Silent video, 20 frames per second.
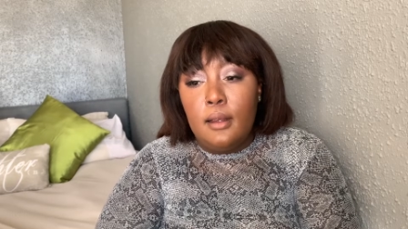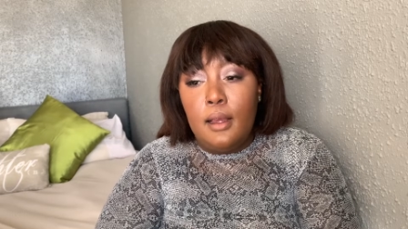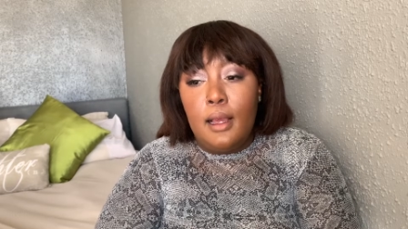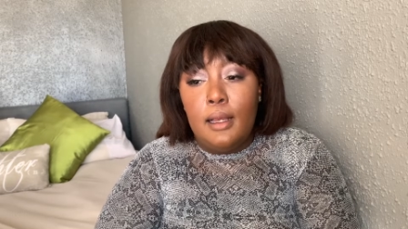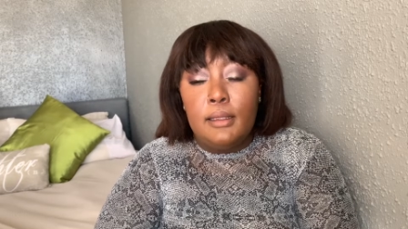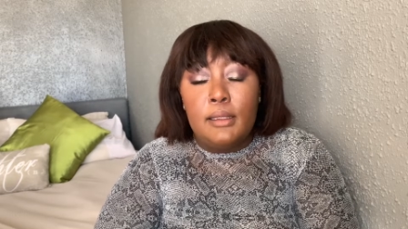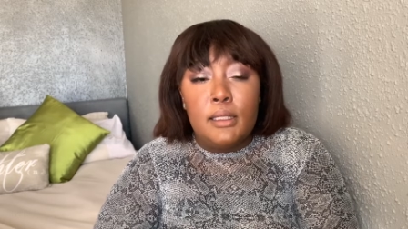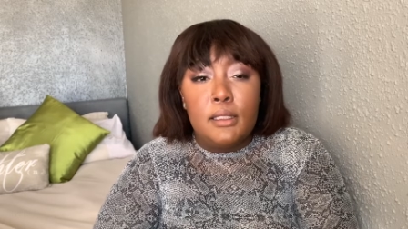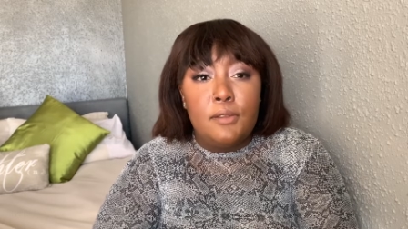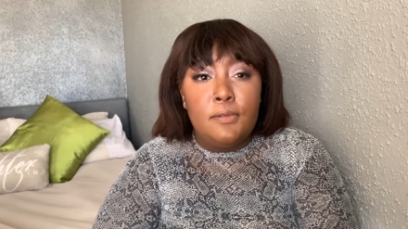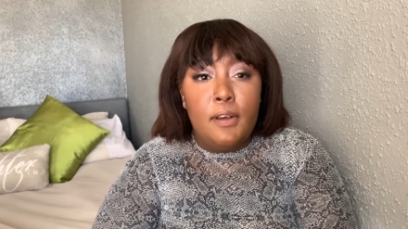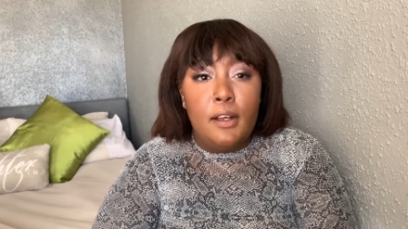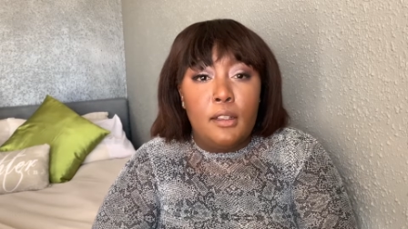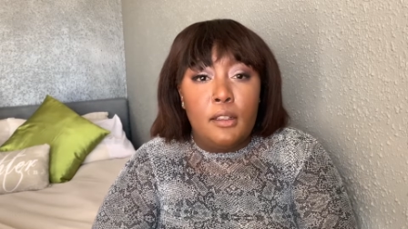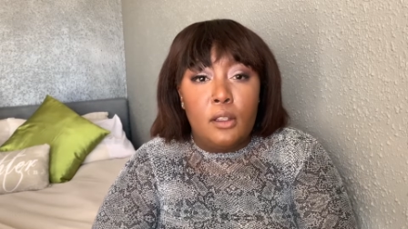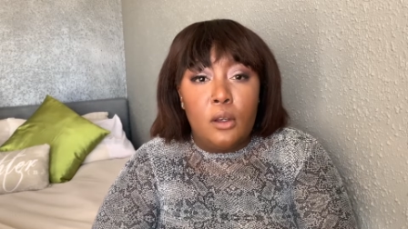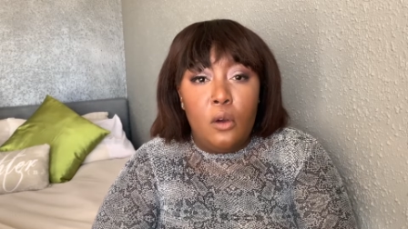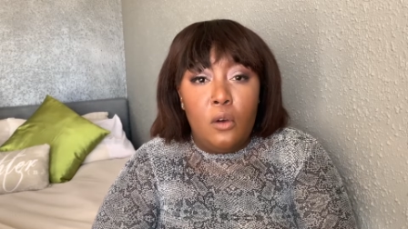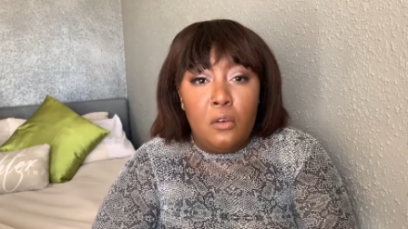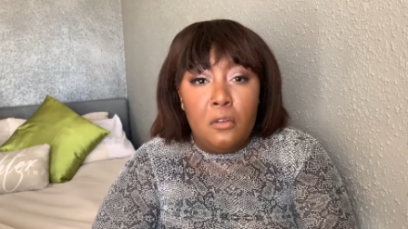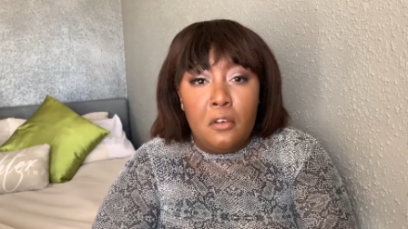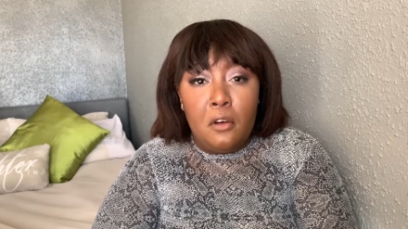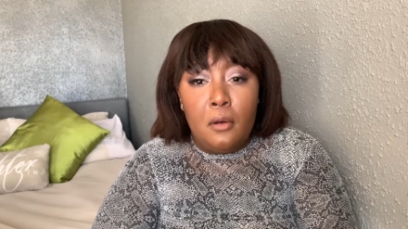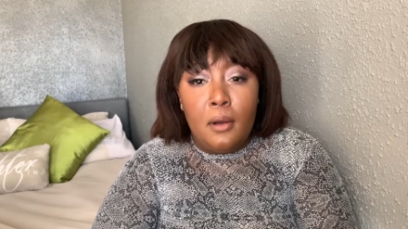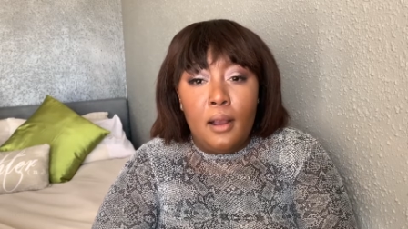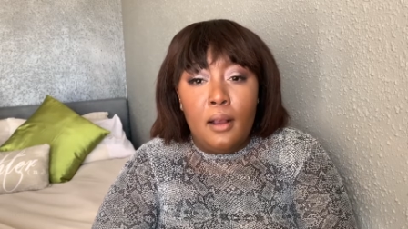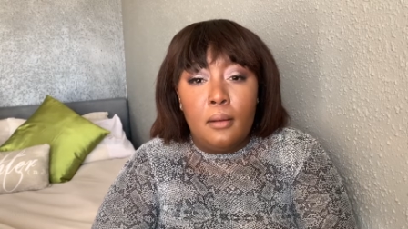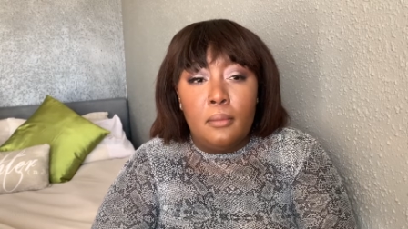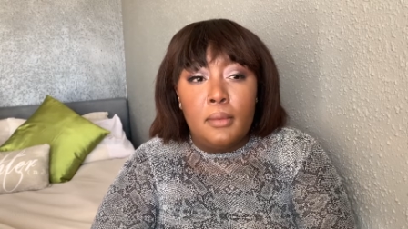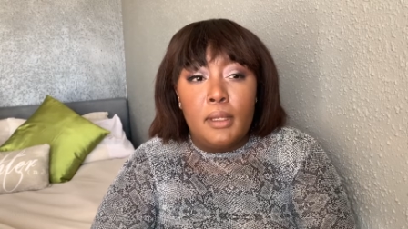i just felt
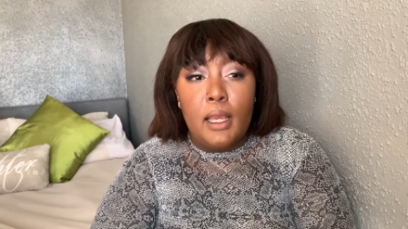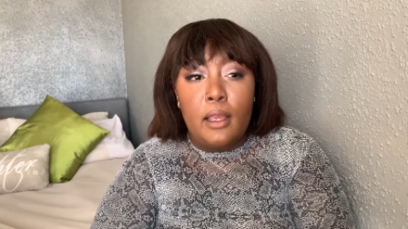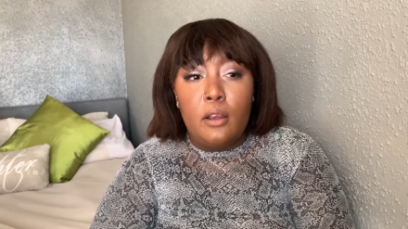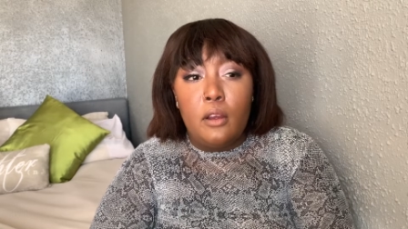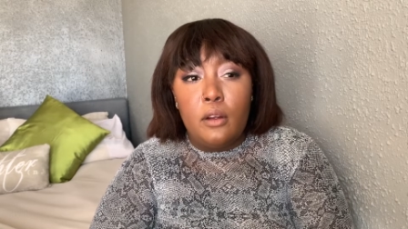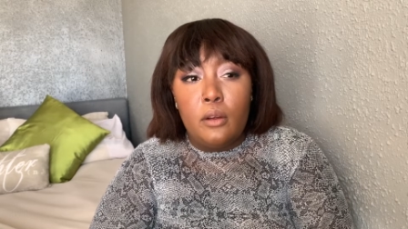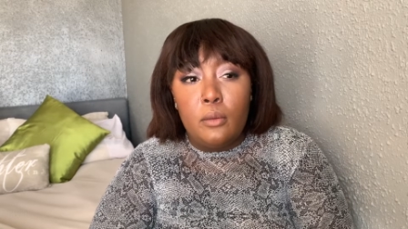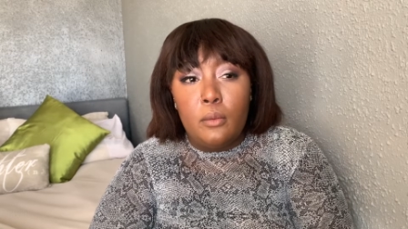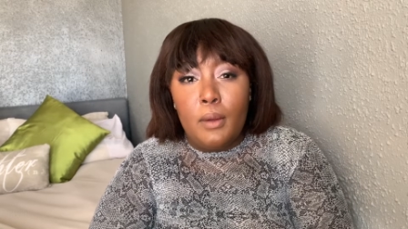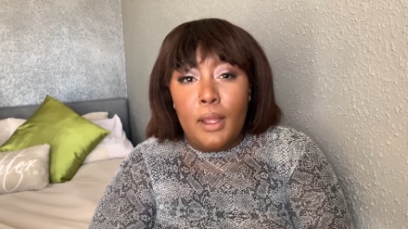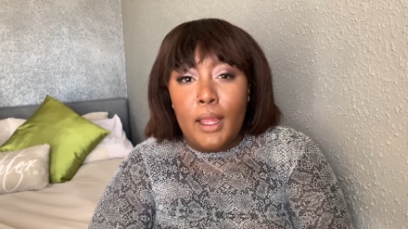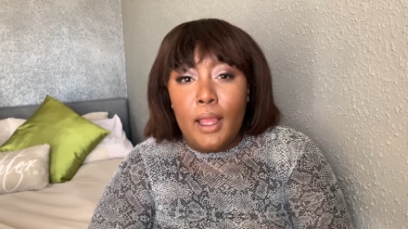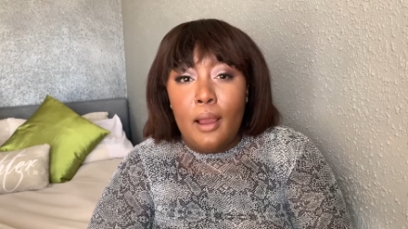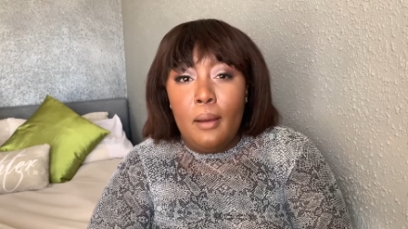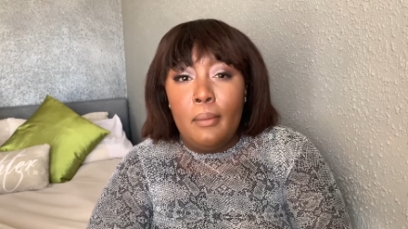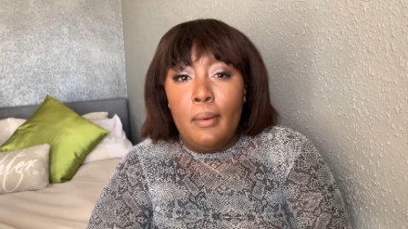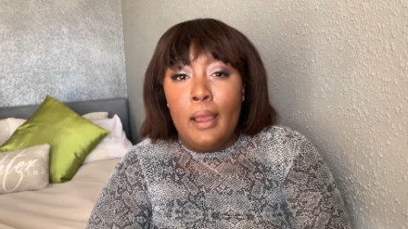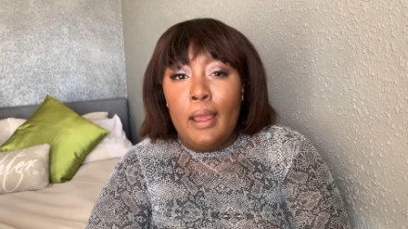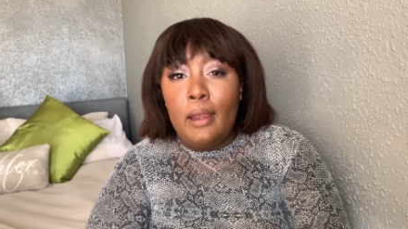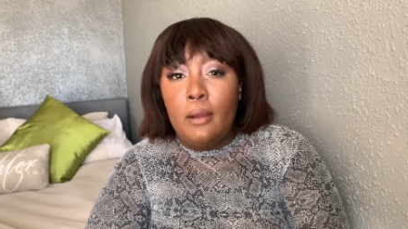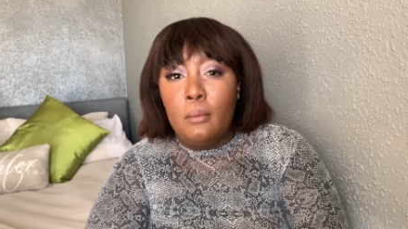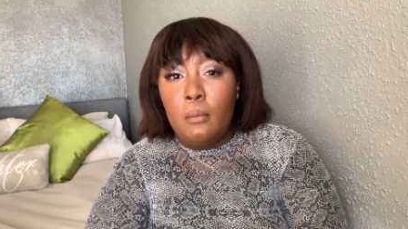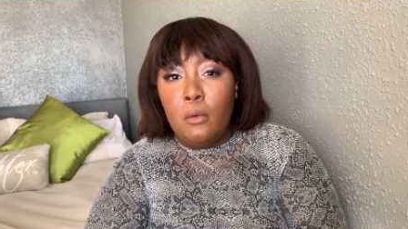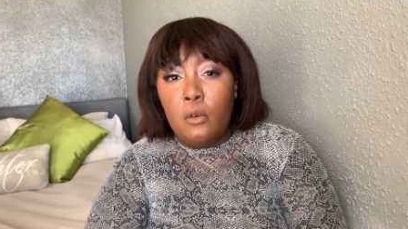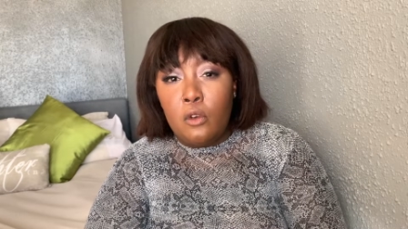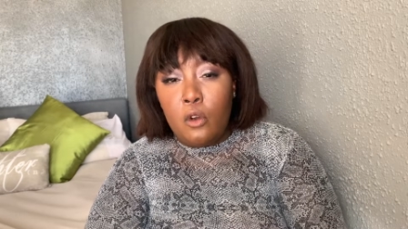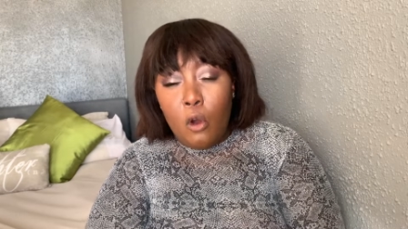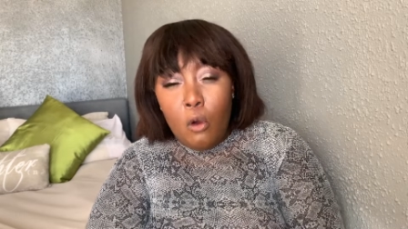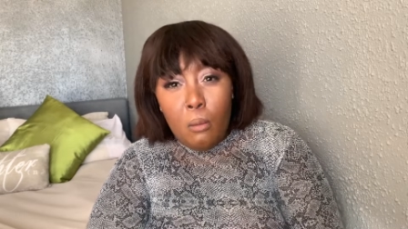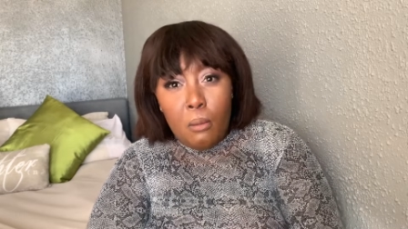overwhelmed i couldn't wake up i had
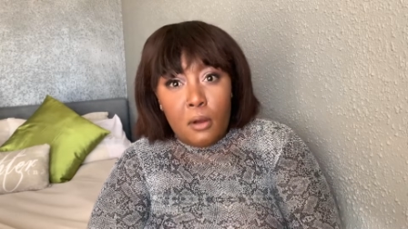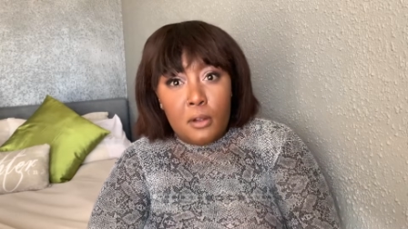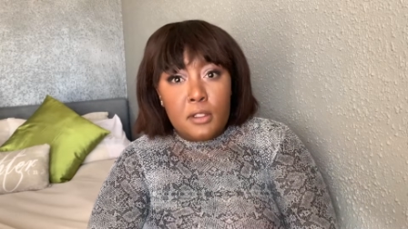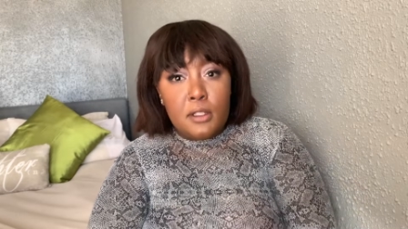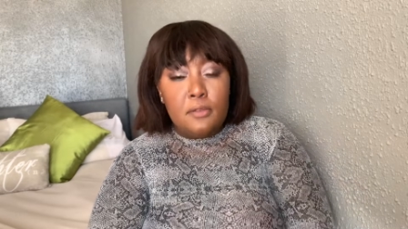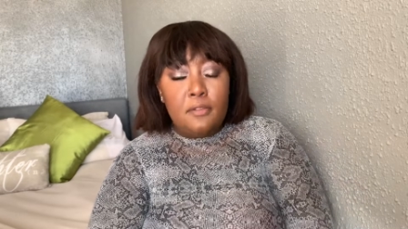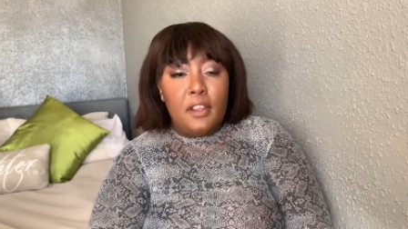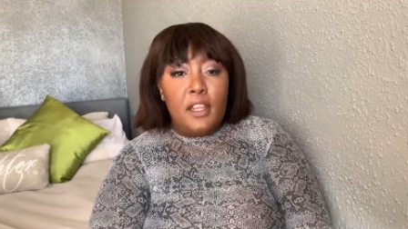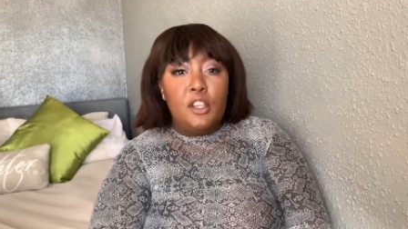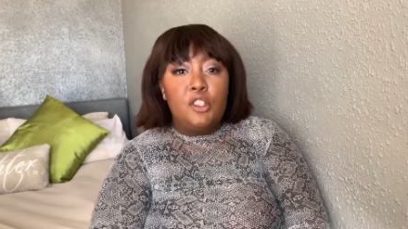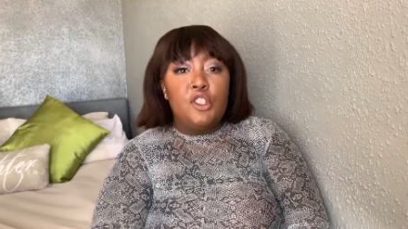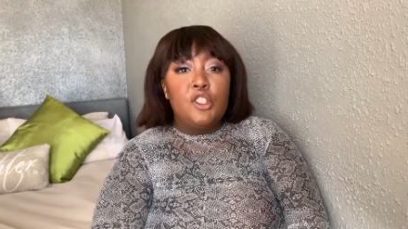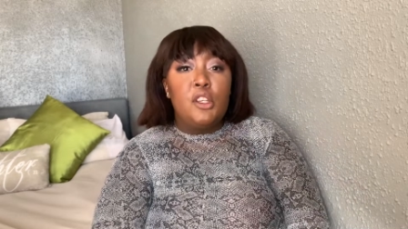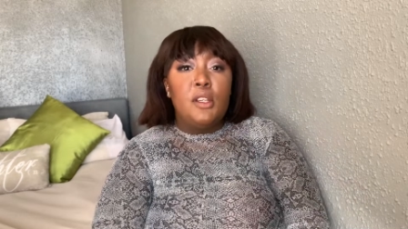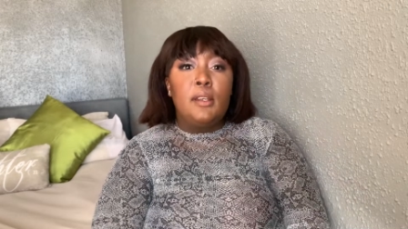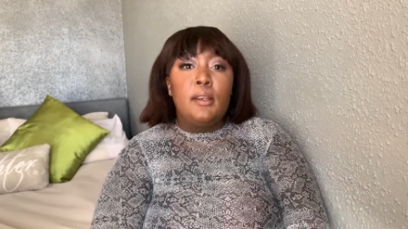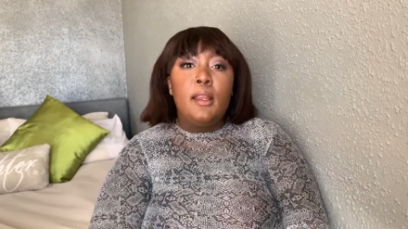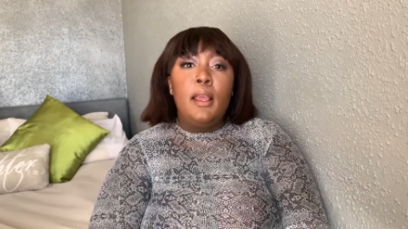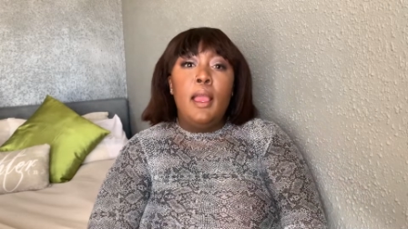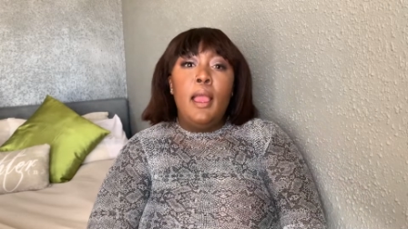no motivation